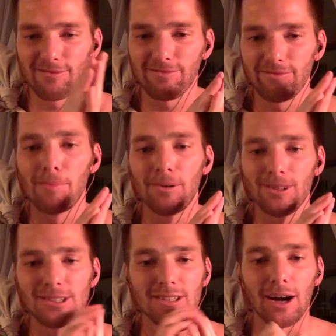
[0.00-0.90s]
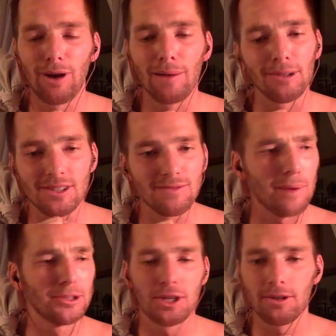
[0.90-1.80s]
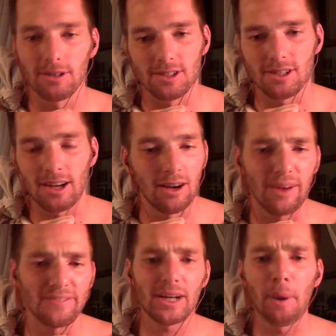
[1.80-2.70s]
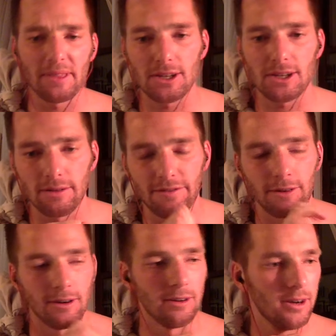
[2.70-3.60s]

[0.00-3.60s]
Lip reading: rebels, young rebels, rebel juniors. I don't know. I'll have to come up with a term for